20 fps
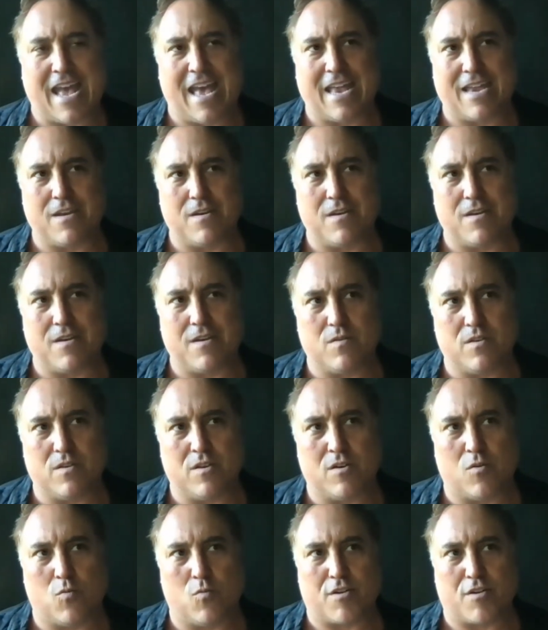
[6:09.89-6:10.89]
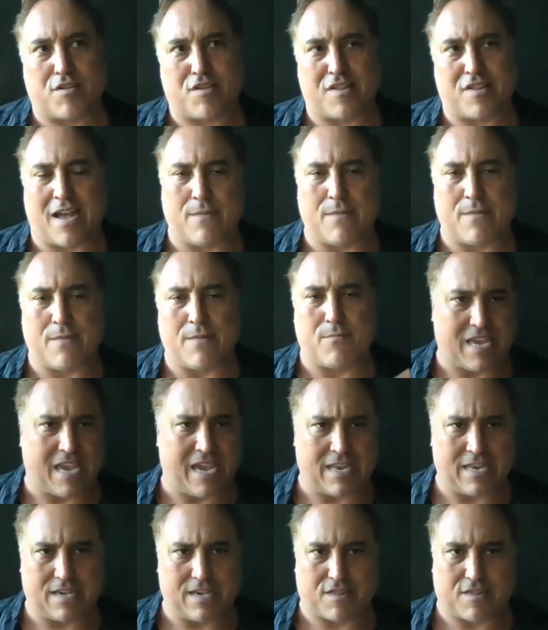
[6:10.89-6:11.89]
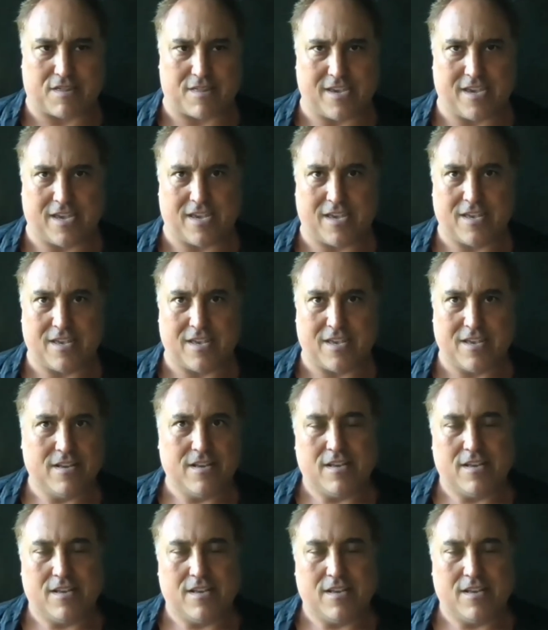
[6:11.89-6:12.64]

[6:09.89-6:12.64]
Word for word: And, you know, we're simultaneously,